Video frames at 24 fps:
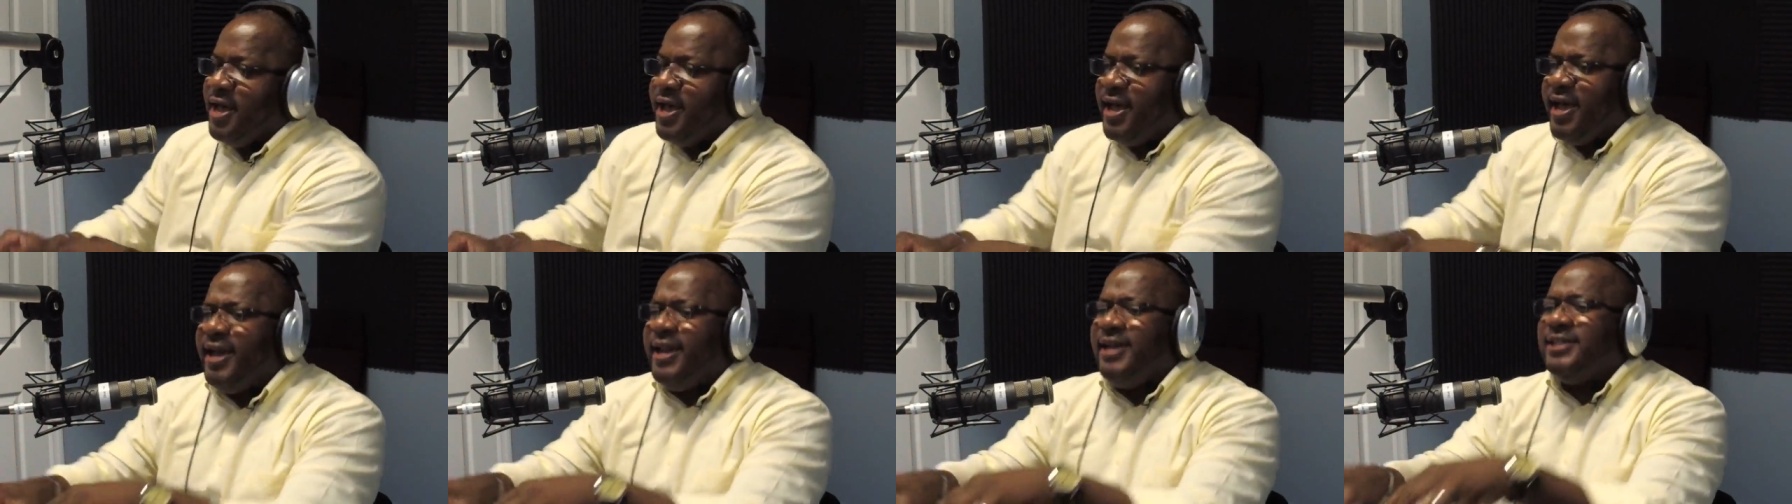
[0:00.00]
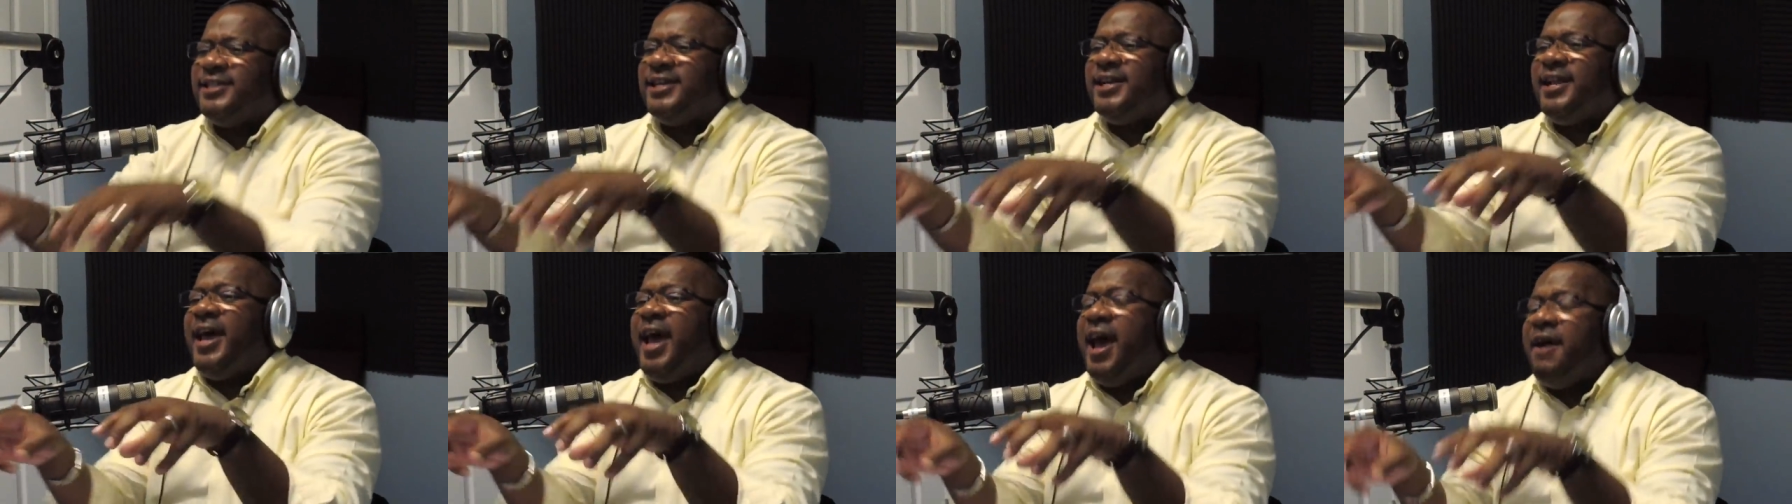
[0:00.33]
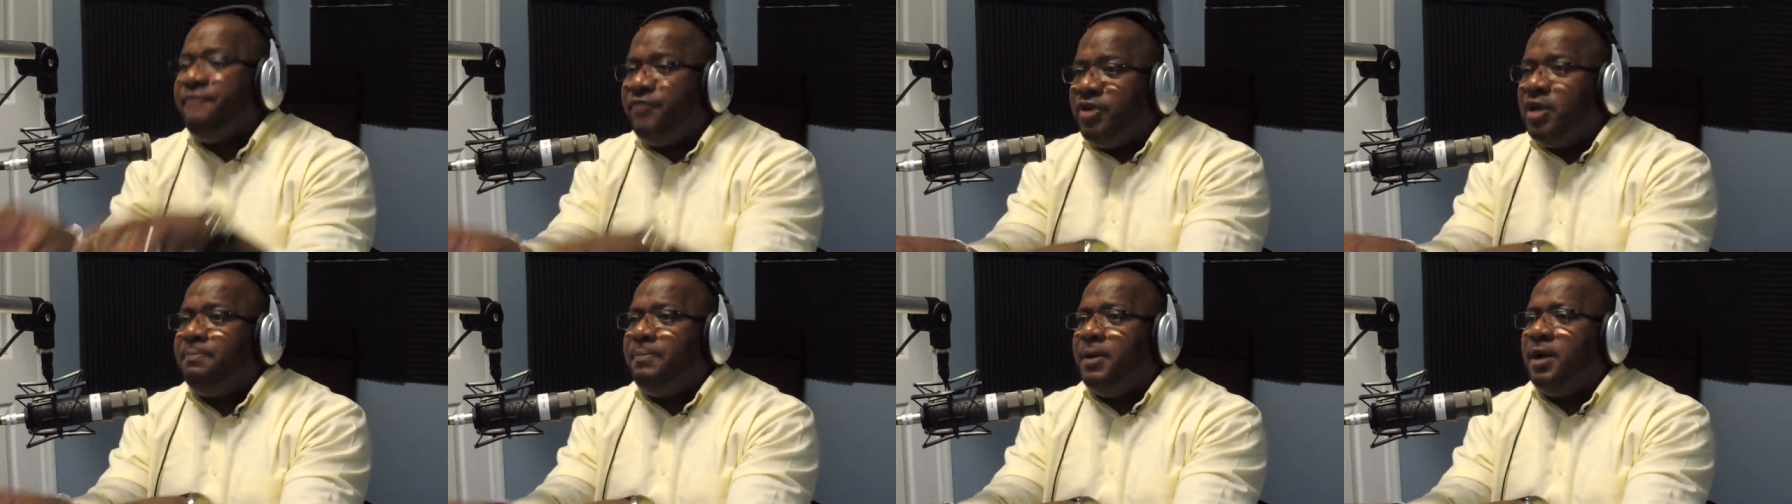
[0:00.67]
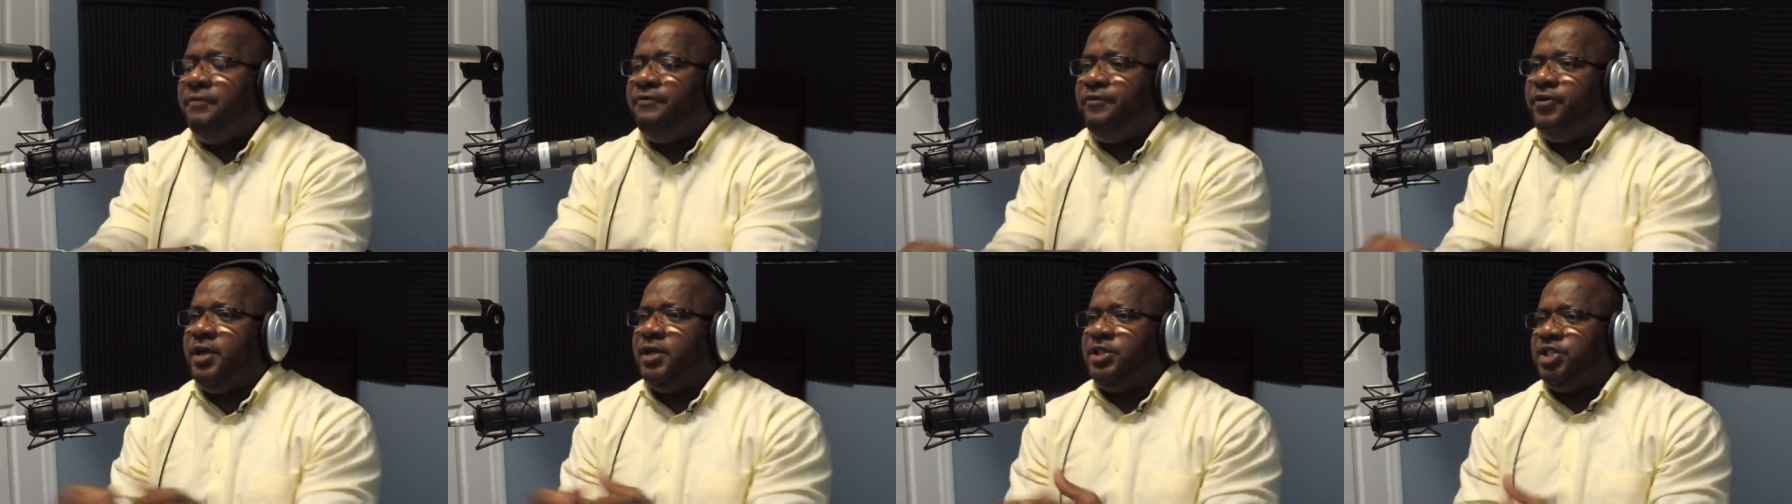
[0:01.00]
It is
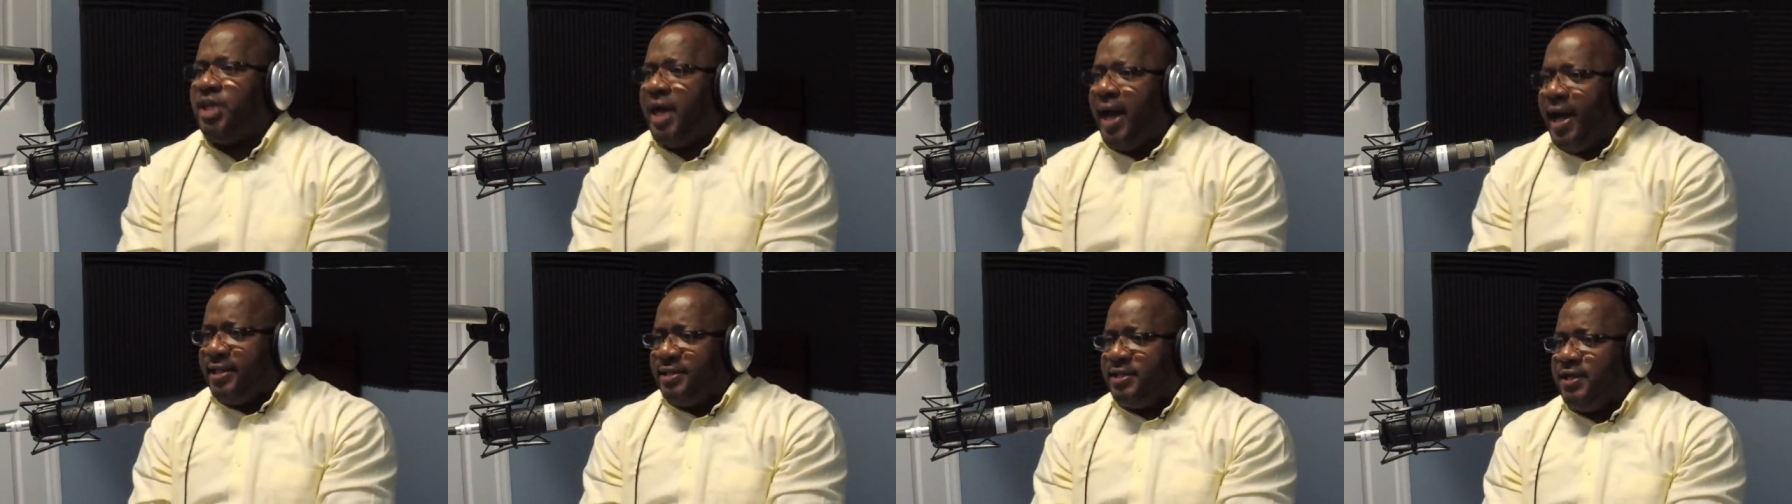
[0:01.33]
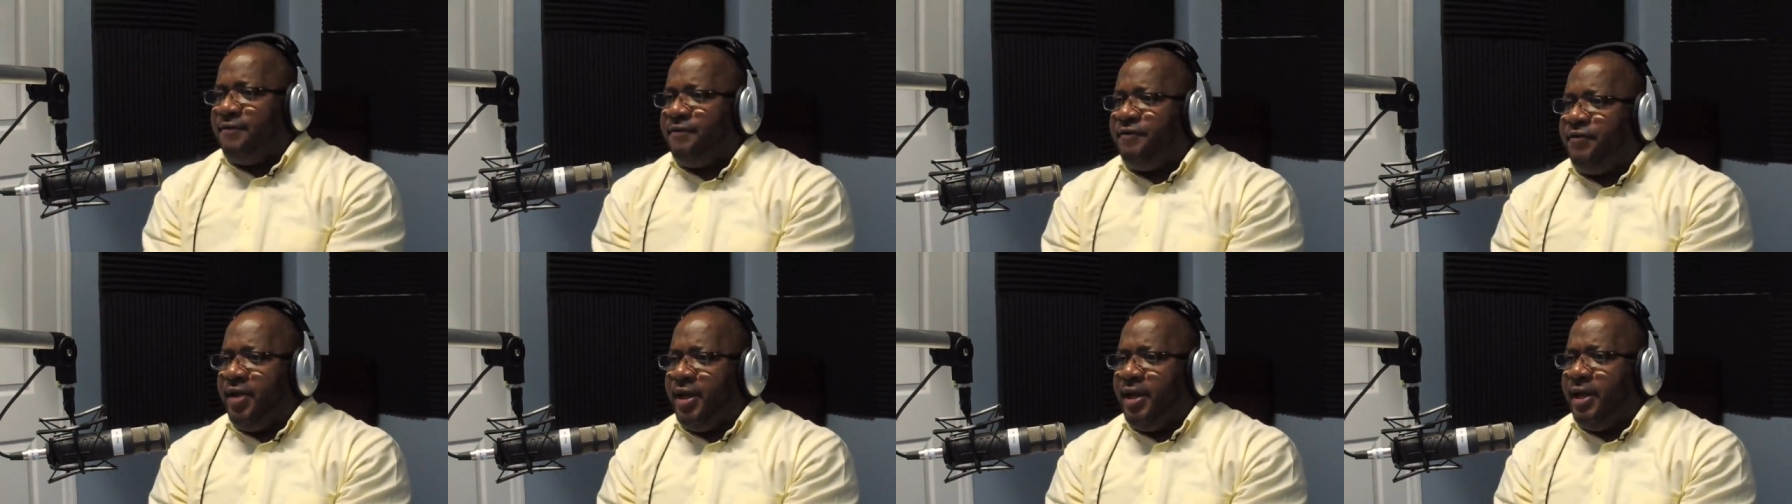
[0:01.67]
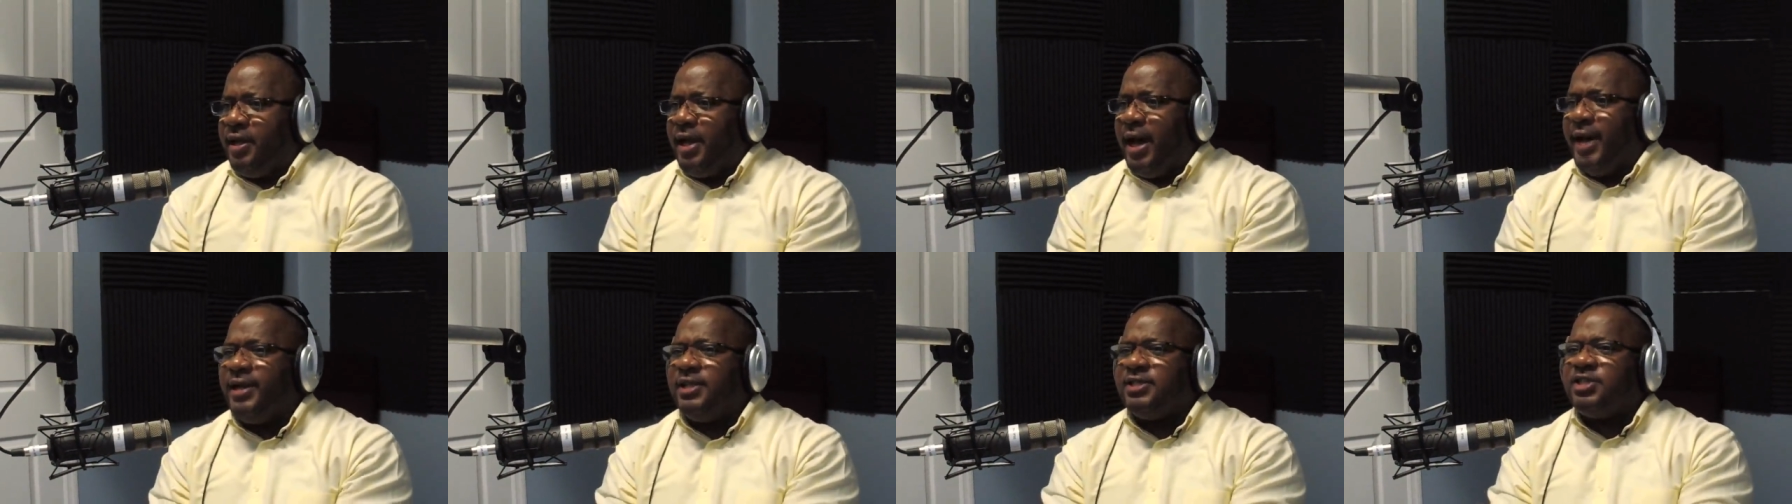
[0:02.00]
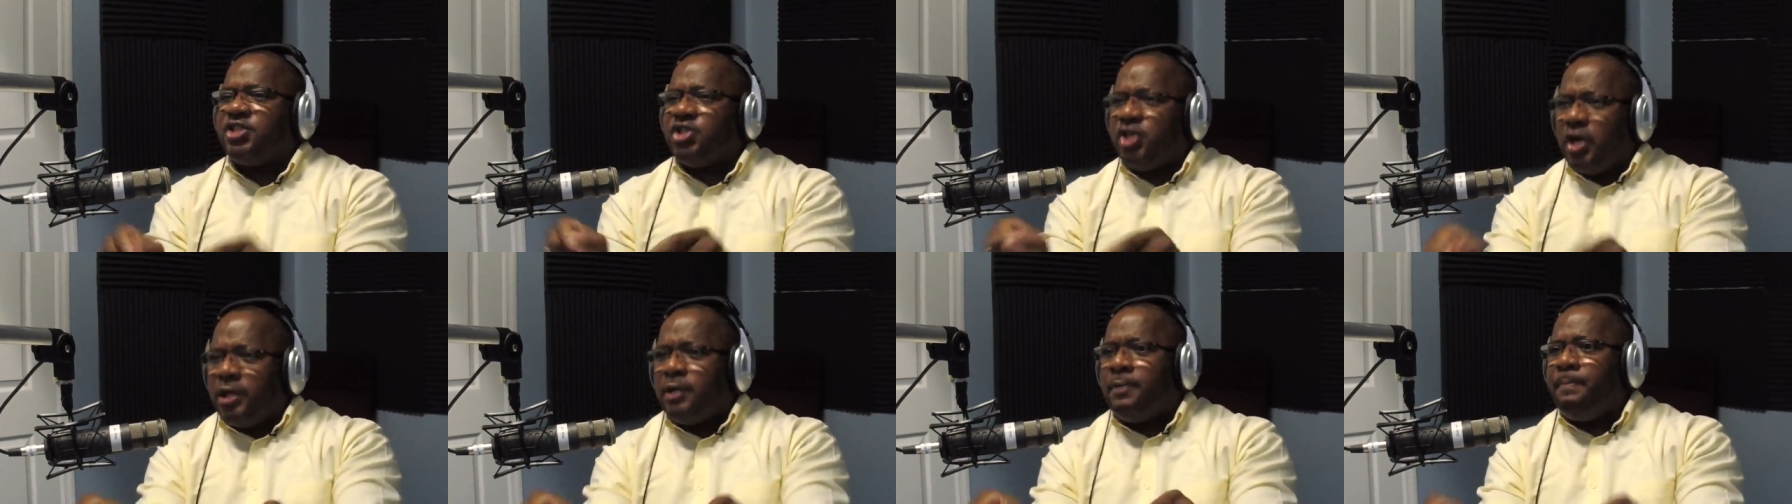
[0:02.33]
inevitable for the child to fail at a
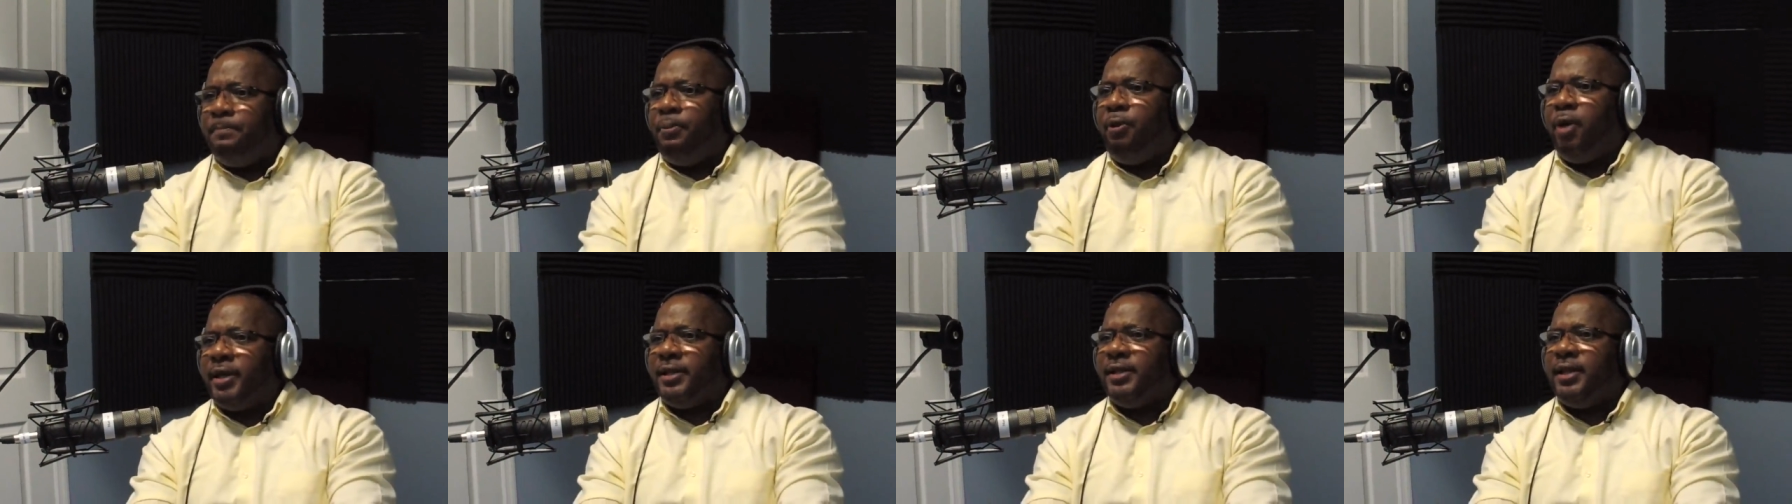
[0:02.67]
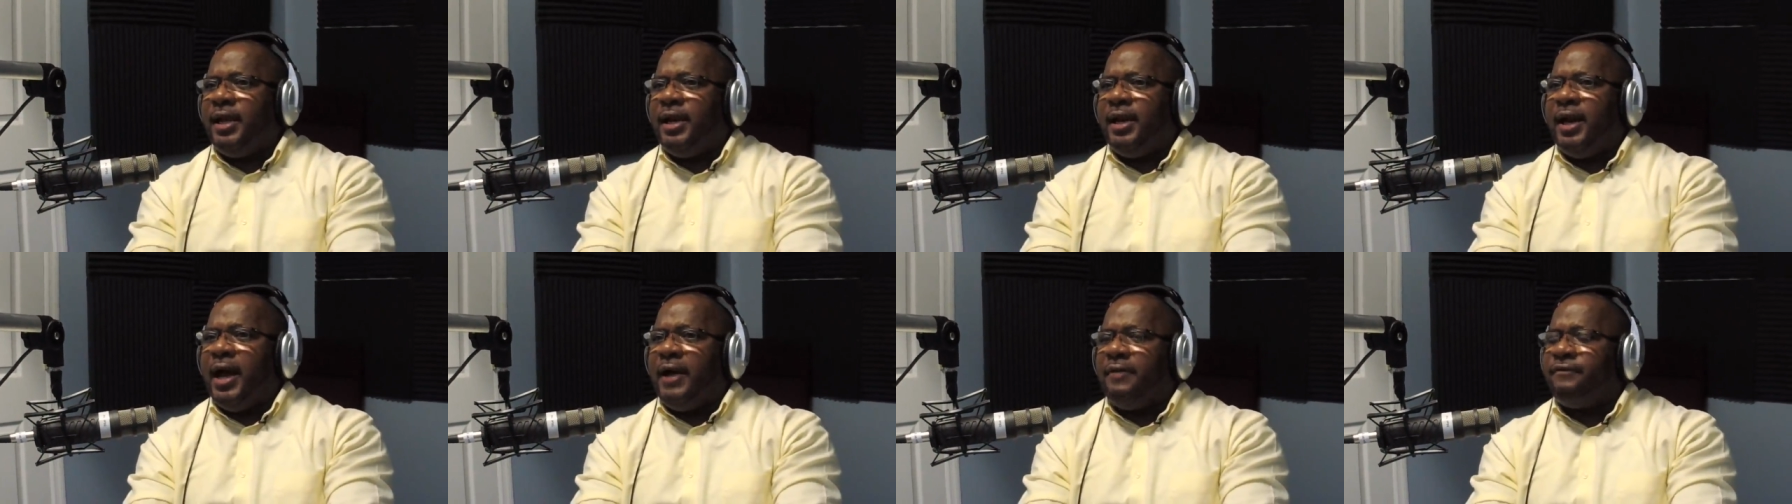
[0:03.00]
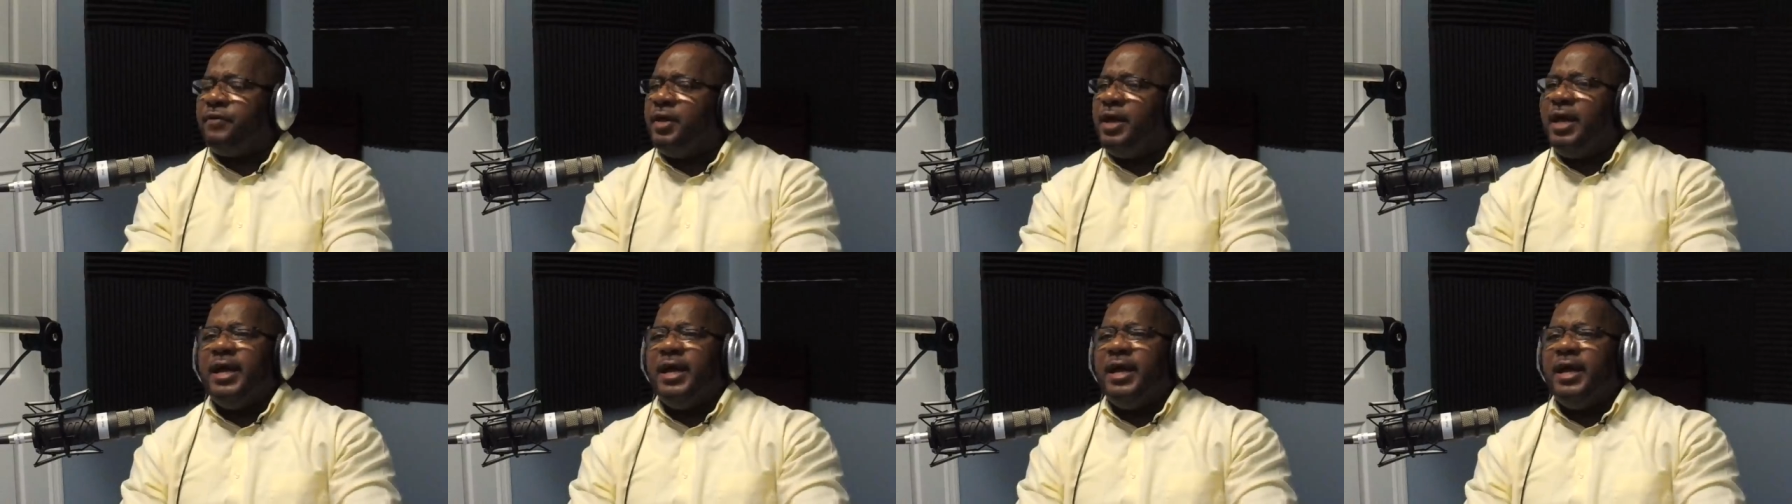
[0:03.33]
certain point in their life.